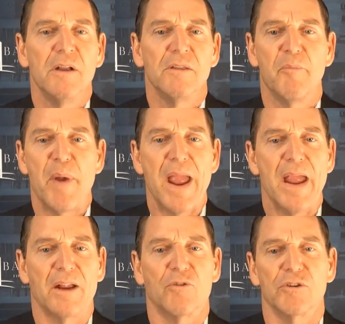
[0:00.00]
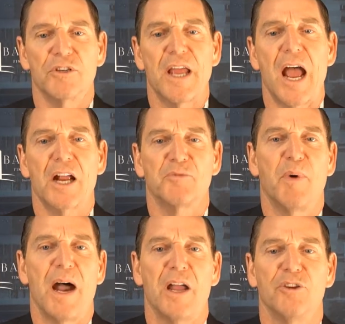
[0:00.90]
the bank or stocks,
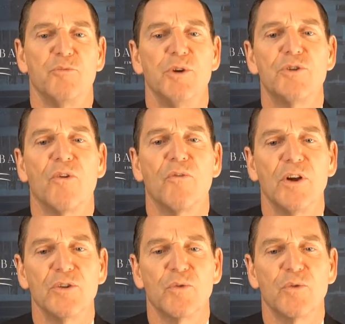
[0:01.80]
bonds, mutual funds,